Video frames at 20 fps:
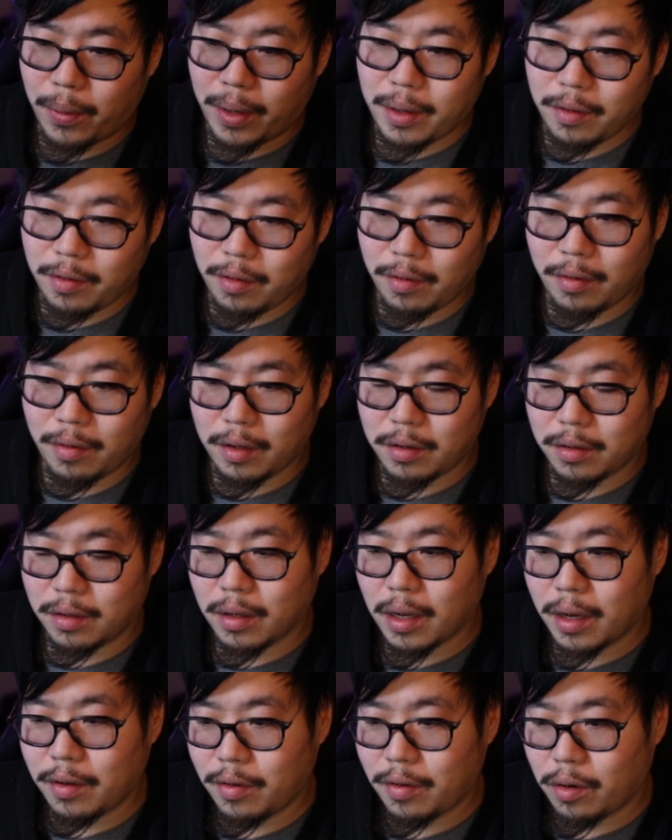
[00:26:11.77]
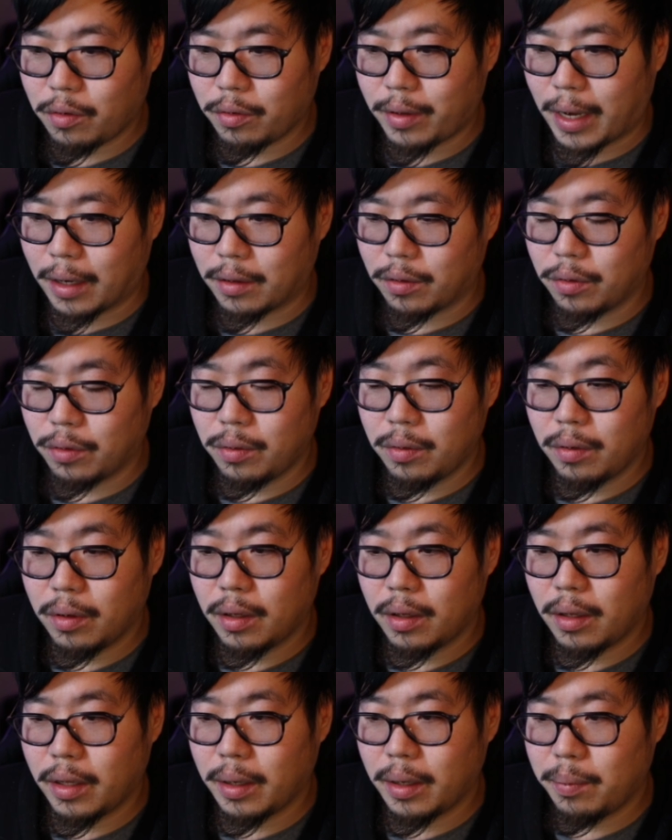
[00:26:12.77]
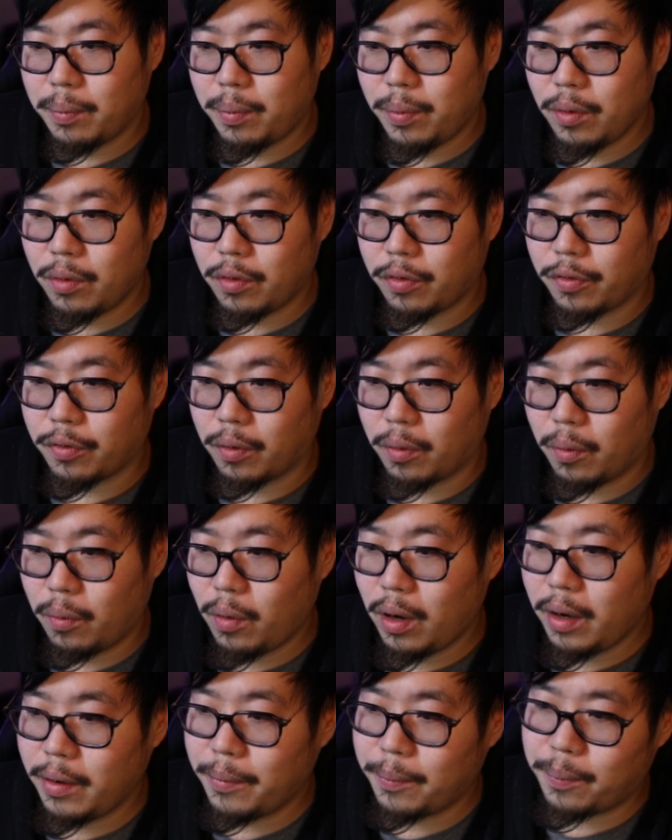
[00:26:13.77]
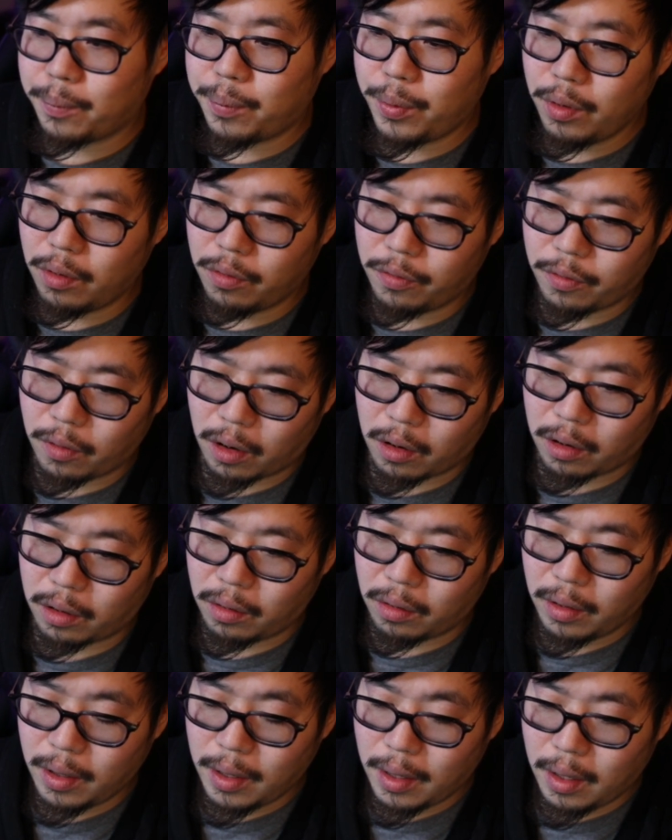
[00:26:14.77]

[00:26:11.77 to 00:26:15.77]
the way, this is such a nice Aerodactyl. Like, beautiful. What a beautiful art.